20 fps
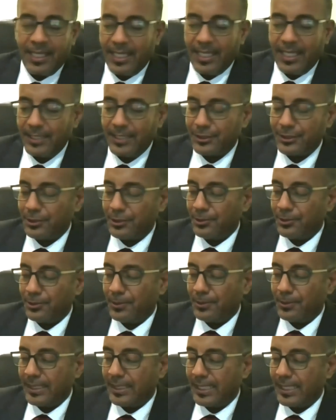And
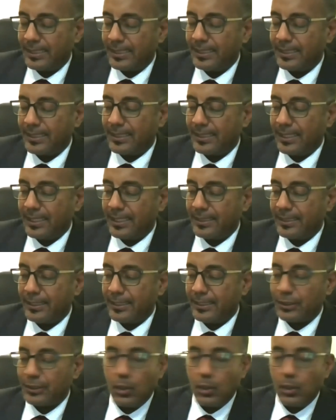so I think
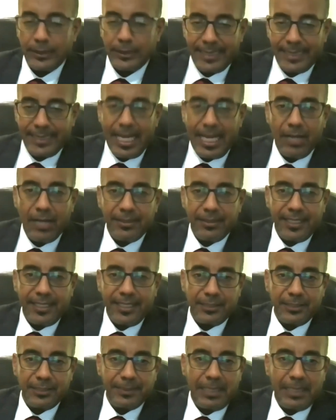it's only now that
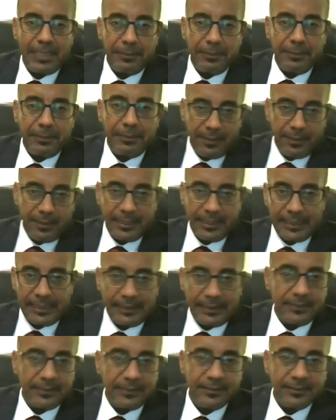it's becoming very
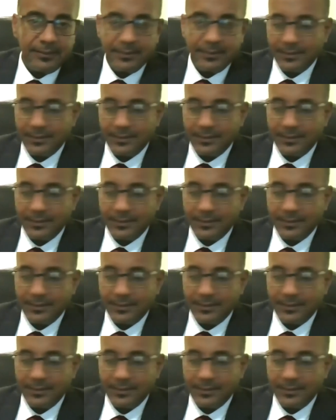clear